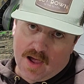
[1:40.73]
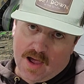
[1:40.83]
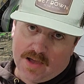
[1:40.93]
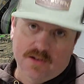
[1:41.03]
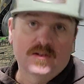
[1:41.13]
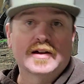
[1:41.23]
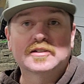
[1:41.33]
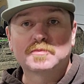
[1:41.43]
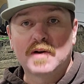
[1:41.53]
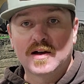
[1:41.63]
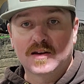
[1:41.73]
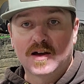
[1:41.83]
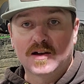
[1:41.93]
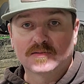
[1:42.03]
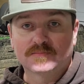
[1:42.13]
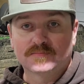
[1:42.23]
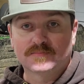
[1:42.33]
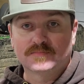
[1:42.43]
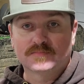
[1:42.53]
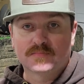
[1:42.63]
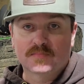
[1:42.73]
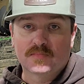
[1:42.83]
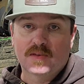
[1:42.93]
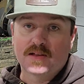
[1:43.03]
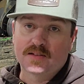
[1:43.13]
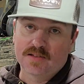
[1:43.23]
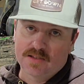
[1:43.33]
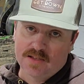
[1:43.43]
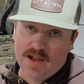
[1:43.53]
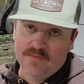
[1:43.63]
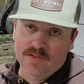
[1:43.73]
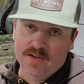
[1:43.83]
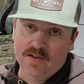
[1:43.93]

I do like the spot lock. Definitely